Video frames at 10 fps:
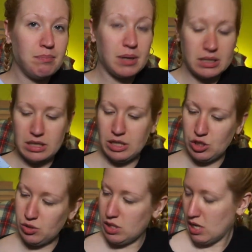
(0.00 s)
box
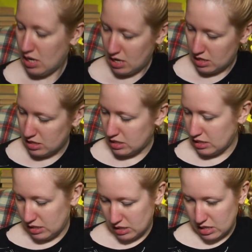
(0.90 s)
tissues. This
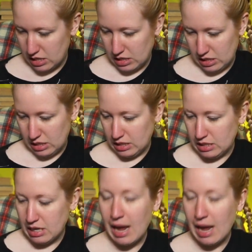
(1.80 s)
is the